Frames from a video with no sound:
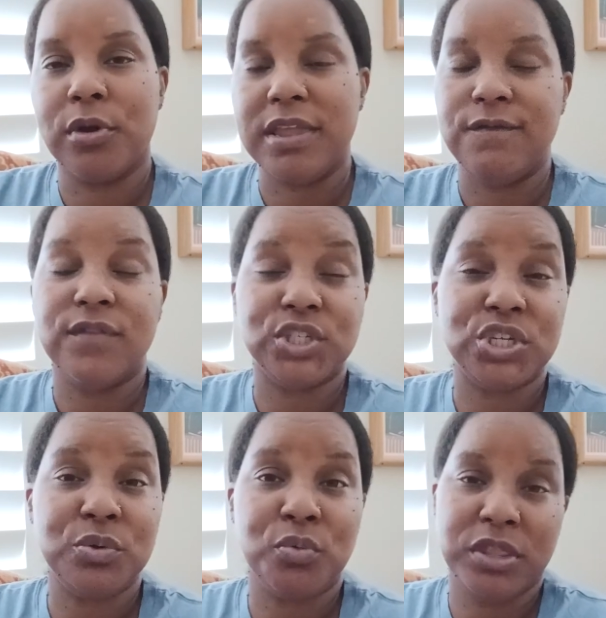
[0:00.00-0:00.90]

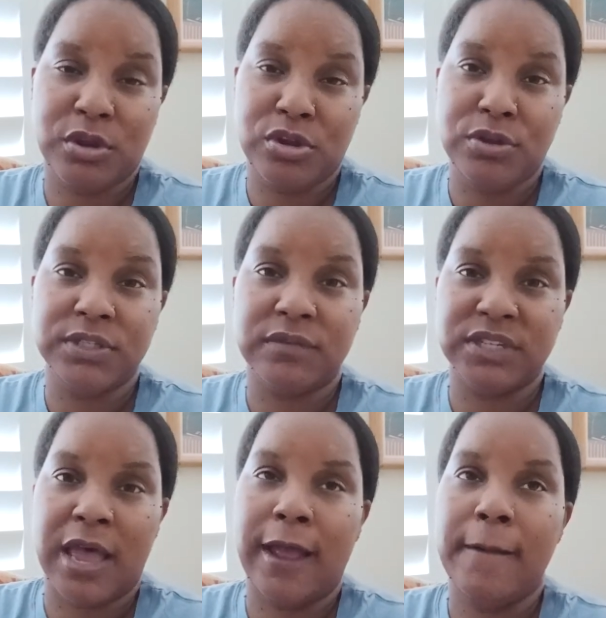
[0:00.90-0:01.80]
efficient with your use of
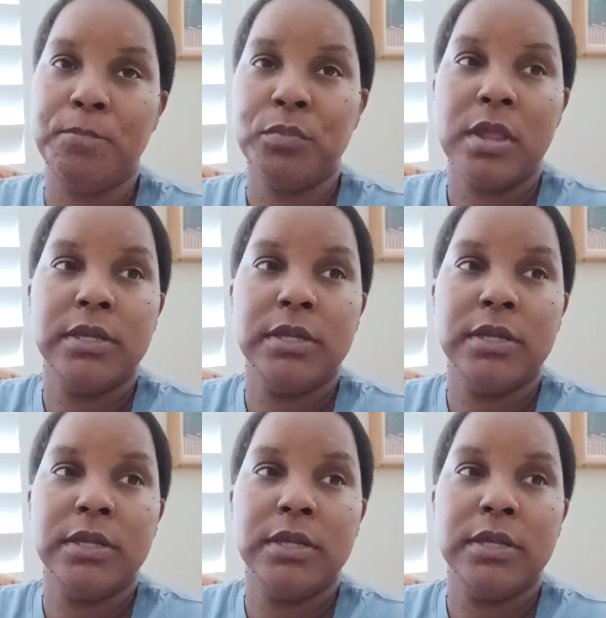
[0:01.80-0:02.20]
time.